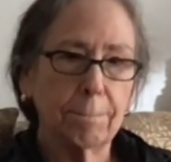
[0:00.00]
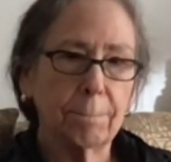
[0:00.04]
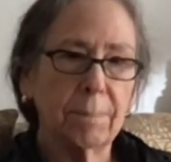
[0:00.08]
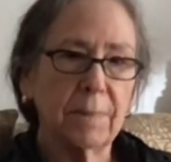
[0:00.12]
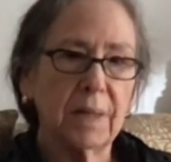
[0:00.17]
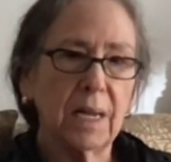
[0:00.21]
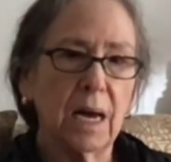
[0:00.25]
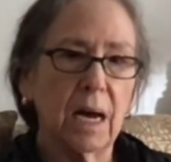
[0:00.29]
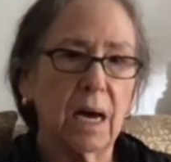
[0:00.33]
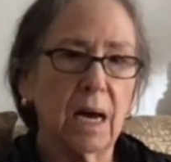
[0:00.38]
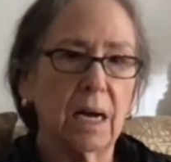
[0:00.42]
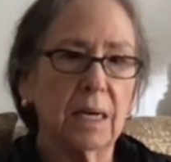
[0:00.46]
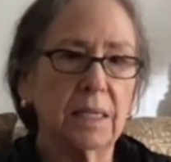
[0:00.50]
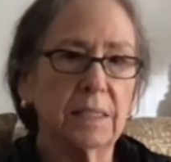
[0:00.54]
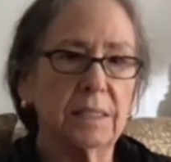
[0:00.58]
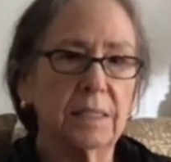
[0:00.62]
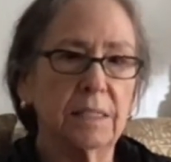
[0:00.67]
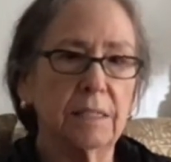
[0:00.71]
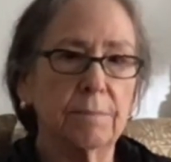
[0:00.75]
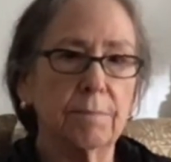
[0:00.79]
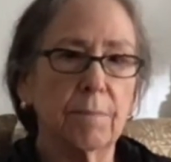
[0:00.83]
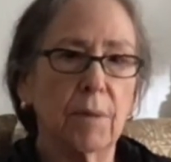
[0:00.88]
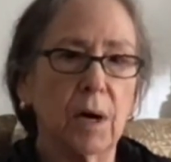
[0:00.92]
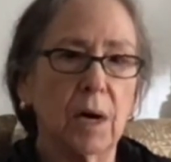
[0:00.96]
I
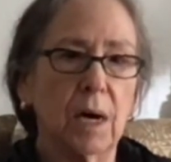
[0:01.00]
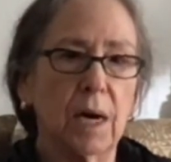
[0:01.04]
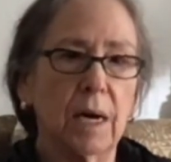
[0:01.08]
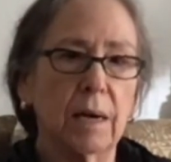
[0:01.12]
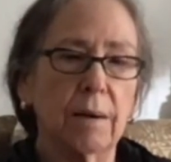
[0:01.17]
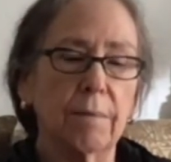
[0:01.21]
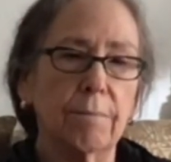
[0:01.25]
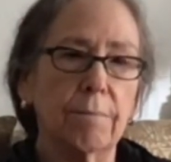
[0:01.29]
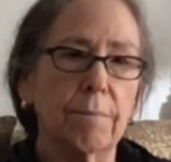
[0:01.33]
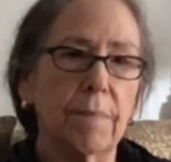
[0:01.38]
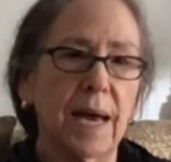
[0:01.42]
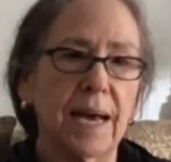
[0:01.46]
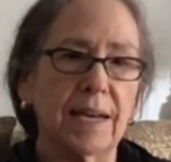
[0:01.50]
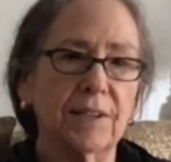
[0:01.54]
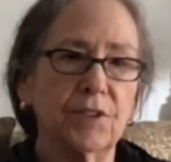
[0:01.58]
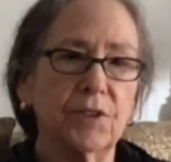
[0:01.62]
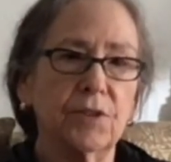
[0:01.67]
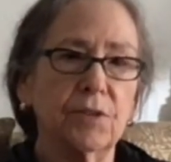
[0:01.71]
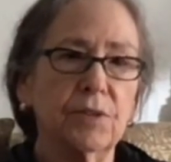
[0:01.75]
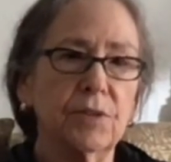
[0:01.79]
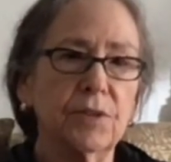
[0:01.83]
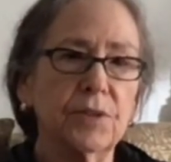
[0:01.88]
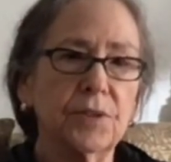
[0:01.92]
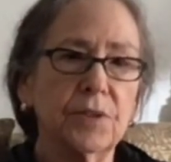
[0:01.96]
did my
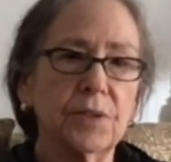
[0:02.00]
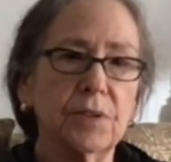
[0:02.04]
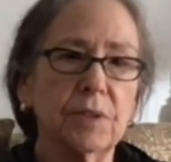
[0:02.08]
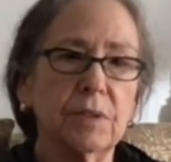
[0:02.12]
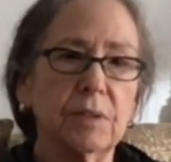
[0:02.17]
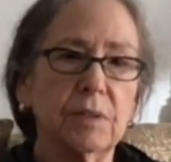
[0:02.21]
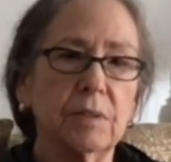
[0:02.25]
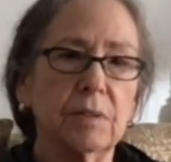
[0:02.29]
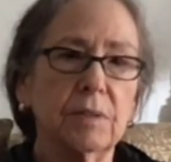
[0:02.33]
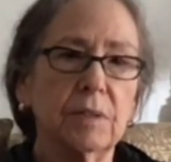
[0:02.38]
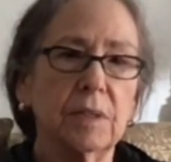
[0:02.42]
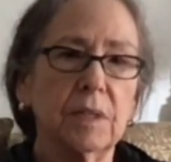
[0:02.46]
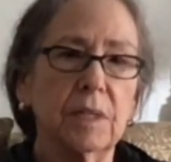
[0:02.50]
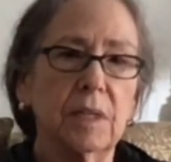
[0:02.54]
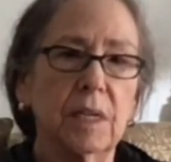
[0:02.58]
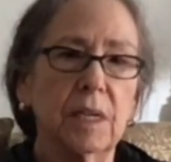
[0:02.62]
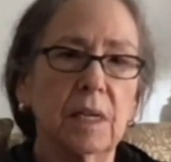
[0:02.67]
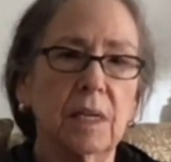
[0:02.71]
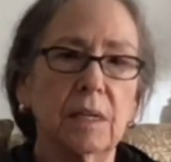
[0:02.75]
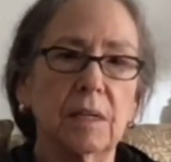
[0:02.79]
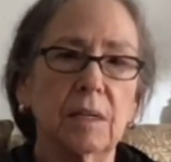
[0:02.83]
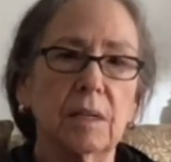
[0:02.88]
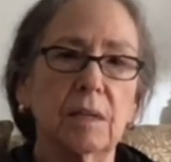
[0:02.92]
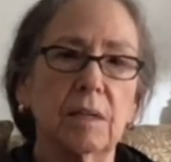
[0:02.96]
master's
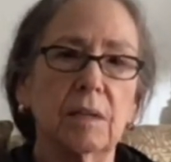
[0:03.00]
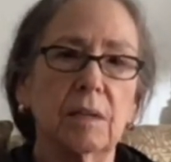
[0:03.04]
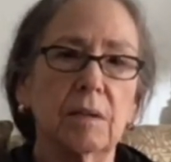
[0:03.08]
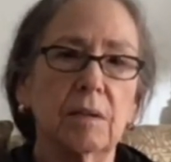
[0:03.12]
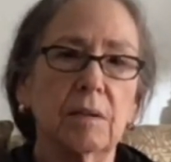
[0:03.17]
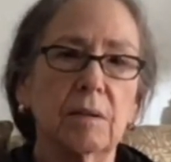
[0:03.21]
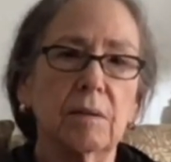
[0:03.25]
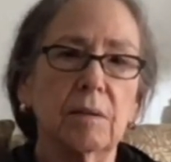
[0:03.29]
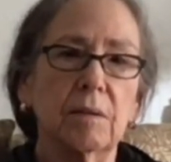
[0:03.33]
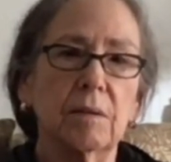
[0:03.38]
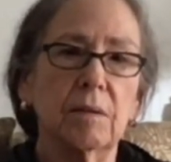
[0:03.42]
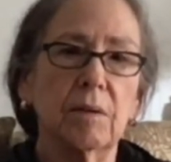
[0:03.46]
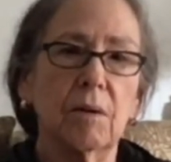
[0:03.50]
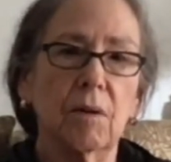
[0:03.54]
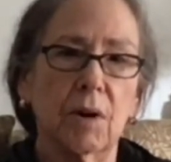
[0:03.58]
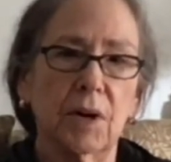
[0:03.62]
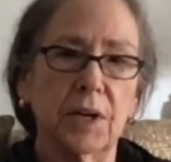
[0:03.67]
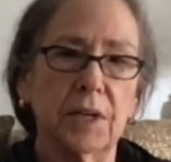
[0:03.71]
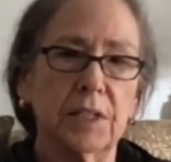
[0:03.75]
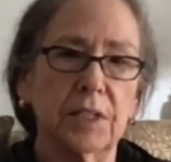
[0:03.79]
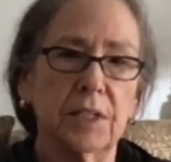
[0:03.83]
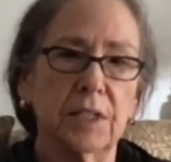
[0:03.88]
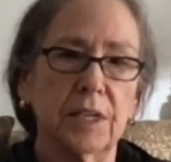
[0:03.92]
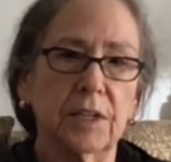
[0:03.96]
in
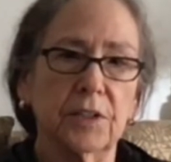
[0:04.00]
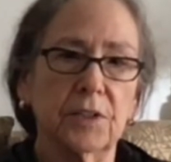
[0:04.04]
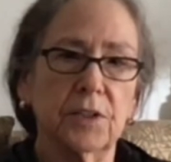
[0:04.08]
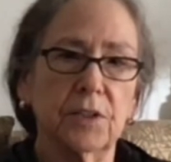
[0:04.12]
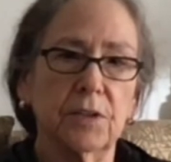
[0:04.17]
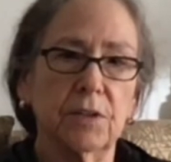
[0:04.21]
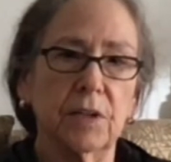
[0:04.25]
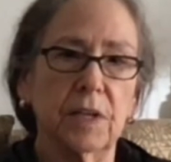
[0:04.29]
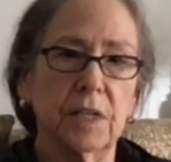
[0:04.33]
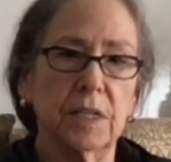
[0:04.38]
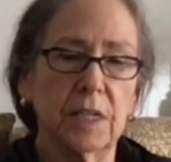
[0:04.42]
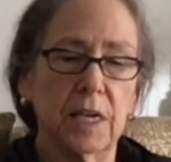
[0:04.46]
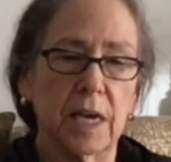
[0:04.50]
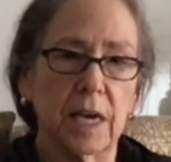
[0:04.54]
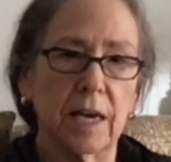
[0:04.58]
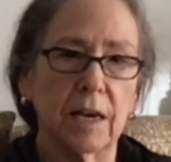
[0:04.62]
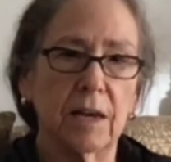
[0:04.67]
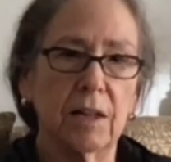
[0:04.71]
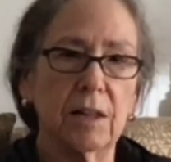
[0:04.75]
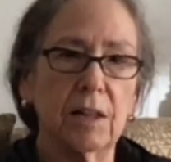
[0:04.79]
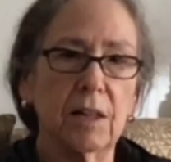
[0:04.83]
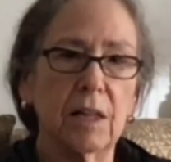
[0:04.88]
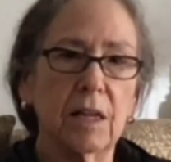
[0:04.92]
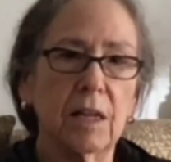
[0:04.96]
architecture at
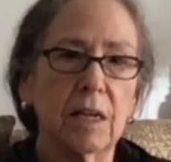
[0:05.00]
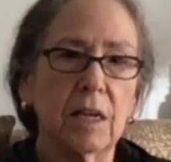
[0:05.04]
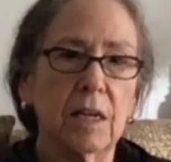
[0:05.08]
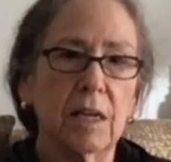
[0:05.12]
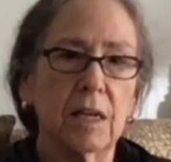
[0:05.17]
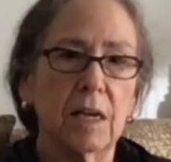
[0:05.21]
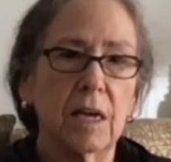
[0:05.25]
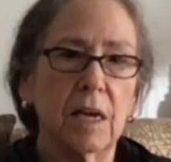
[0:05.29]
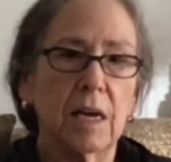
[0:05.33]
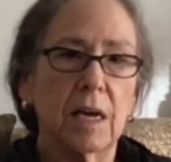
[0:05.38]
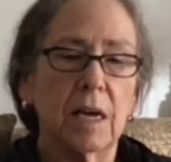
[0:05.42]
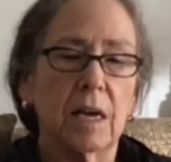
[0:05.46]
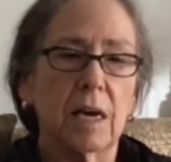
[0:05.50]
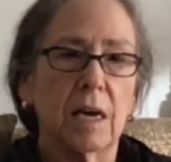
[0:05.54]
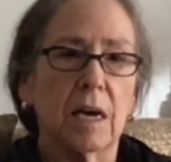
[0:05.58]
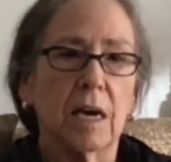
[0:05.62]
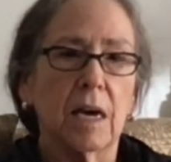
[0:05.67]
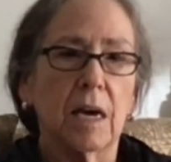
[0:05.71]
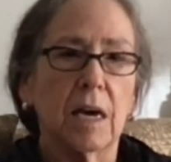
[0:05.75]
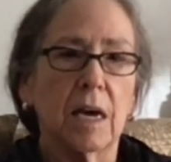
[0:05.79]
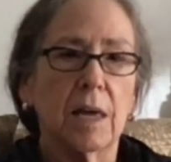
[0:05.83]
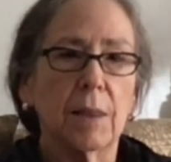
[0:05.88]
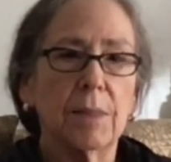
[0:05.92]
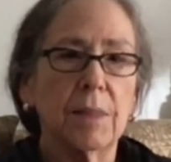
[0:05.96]
Yale,
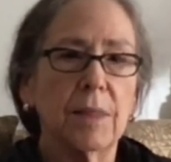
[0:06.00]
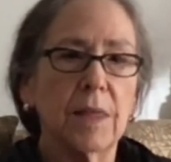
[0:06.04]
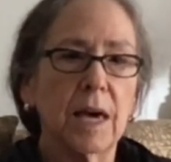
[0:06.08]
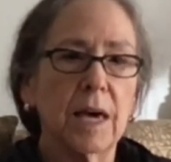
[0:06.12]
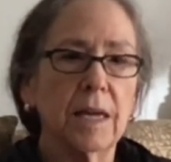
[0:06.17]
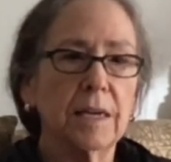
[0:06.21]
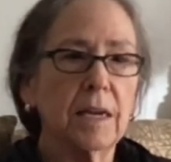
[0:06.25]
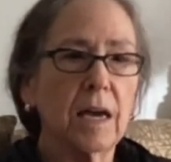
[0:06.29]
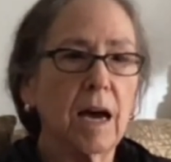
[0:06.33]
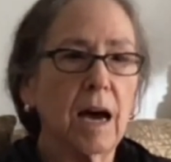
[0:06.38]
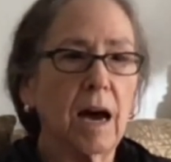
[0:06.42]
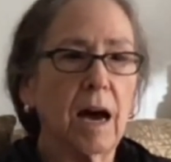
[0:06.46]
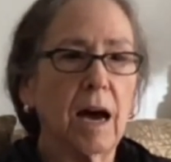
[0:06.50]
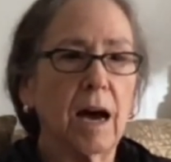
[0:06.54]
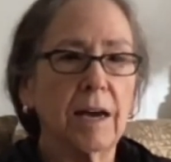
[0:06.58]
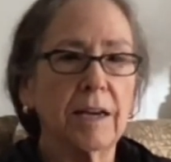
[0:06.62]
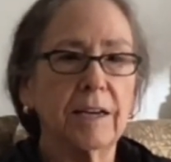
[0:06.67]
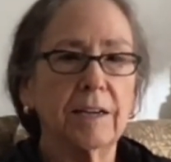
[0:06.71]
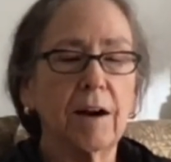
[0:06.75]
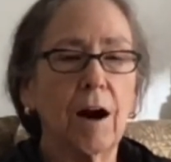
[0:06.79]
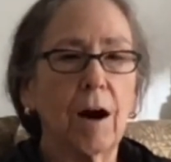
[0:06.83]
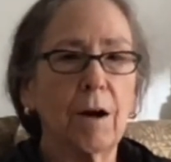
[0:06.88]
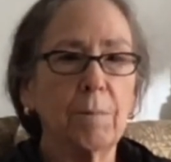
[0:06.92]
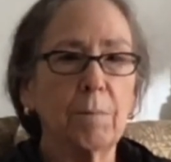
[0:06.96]
and then I
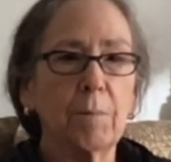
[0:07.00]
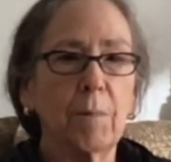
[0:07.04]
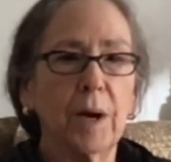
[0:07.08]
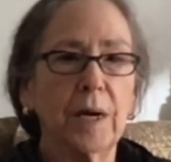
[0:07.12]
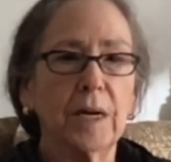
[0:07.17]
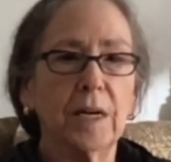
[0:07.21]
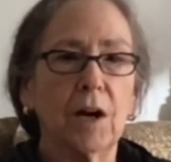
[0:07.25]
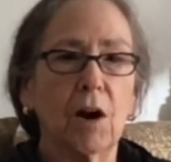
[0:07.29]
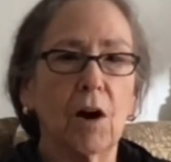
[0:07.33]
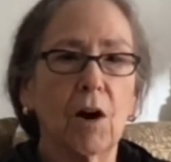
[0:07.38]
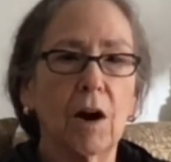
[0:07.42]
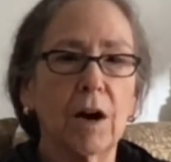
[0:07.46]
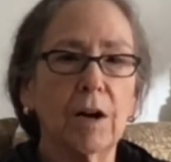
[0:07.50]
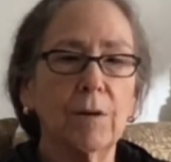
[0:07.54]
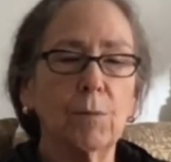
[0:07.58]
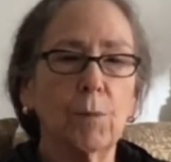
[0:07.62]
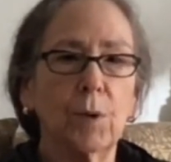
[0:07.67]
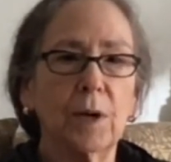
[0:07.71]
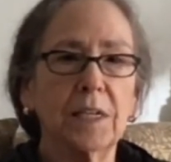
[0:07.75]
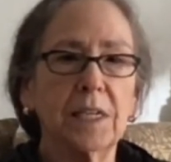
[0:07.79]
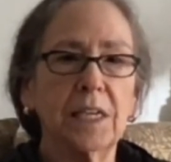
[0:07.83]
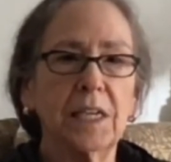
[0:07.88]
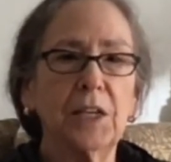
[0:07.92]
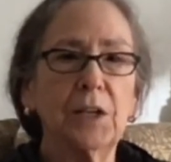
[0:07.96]
got in my car and
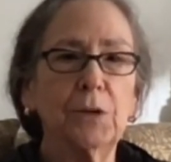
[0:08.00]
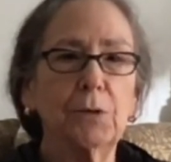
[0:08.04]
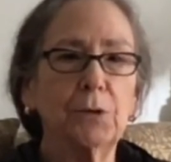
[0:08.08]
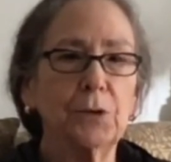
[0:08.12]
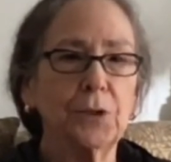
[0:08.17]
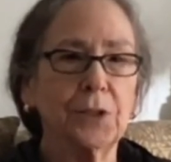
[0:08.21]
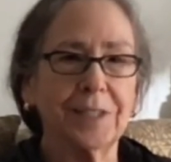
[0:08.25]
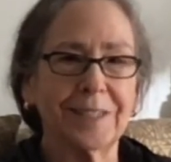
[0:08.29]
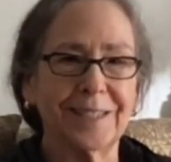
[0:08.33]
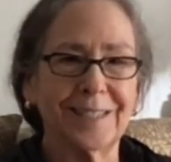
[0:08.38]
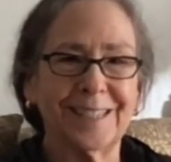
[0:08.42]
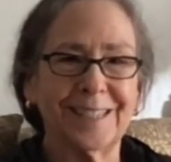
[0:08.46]
went to Houston.